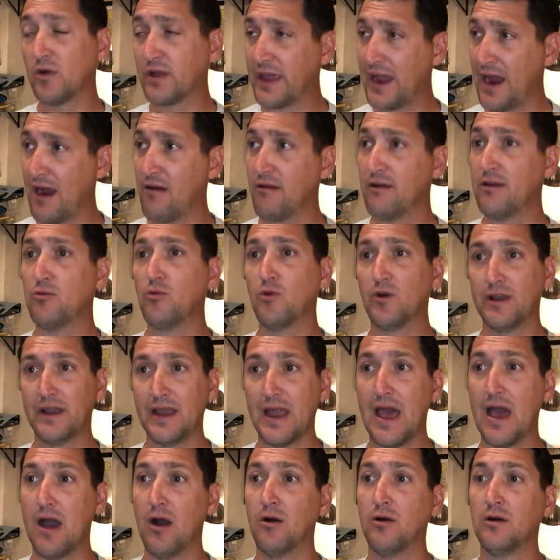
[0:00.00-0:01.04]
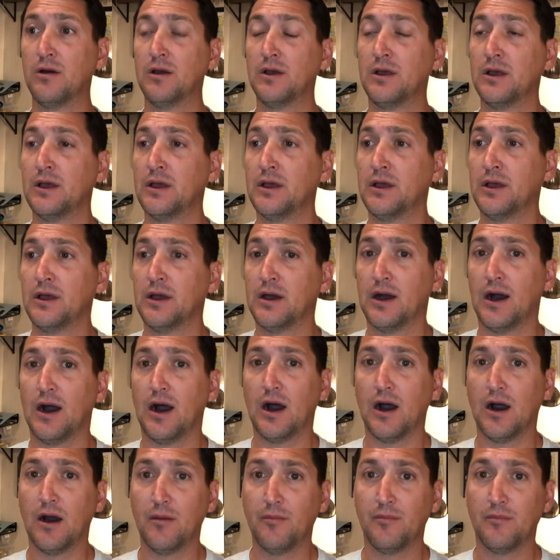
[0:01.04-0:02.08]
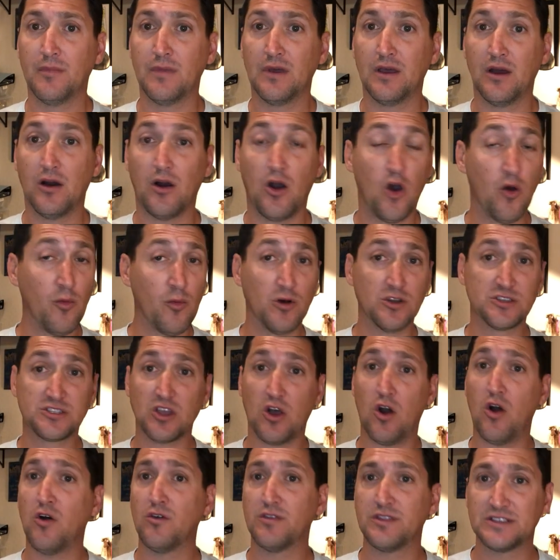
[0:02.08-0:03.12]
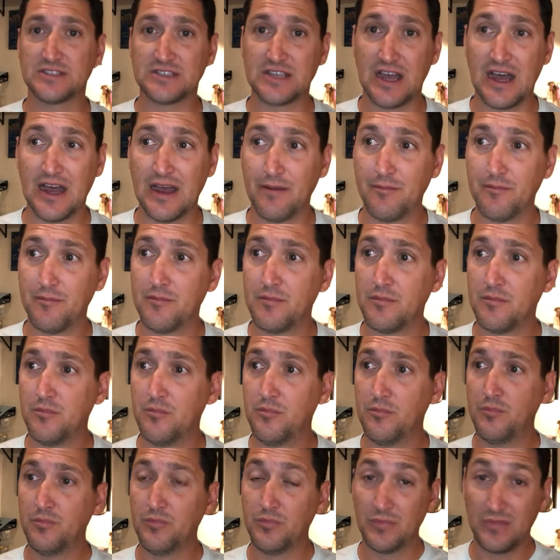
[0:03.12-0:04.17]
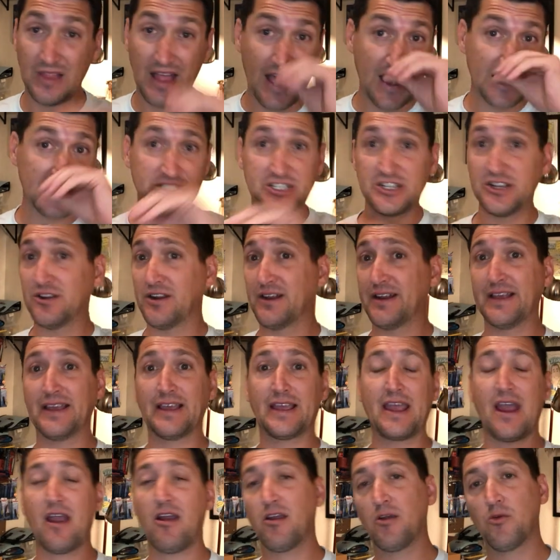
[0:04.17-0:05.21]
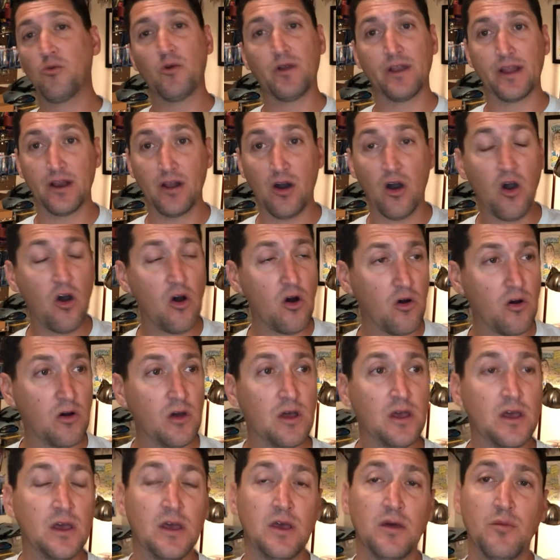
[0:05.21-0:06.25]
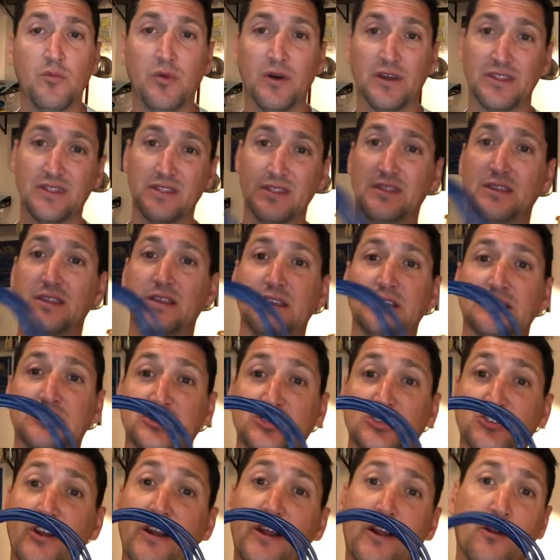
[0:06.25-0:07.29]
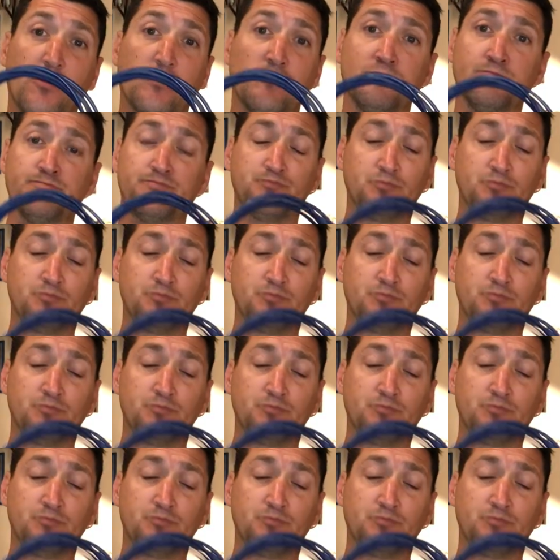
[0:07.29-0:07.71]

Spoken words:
carry one now, almost all the time. Last year, I didn't carry one at all, but it's a stringer.